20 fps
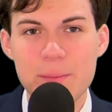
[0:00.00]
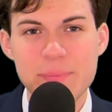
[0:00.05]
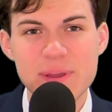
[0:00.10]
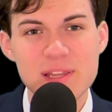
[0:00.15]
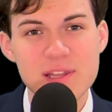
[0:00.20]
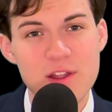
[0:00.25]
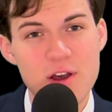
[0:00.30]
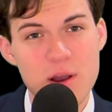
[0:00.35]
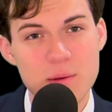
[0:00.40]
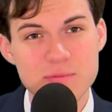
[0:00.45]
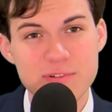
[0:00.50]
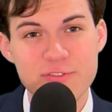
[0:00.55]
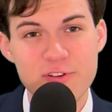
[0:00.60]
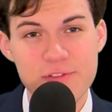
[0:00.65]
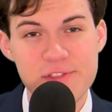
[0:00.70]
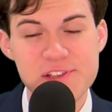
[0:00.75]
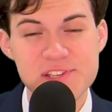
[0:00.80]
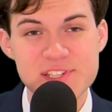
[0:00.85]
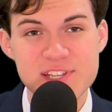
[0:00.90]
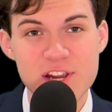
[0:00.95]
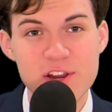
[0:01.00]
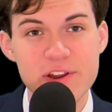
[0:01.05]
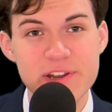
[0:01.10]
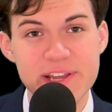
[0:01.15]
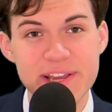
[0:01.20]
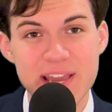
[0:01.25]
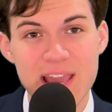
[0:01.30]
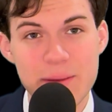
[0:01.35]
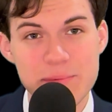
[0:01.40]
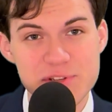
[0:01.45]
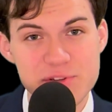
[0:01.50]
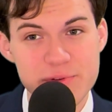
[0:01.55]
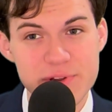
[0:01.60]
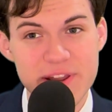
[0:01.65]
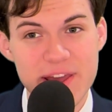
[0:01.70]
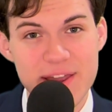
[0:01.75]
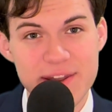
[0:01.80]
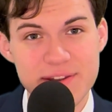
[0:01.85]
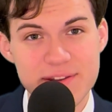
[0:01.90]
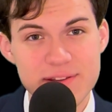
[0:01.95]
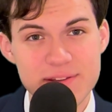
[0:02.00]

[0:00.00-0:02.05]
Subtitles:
be long before this tyranny came to an end.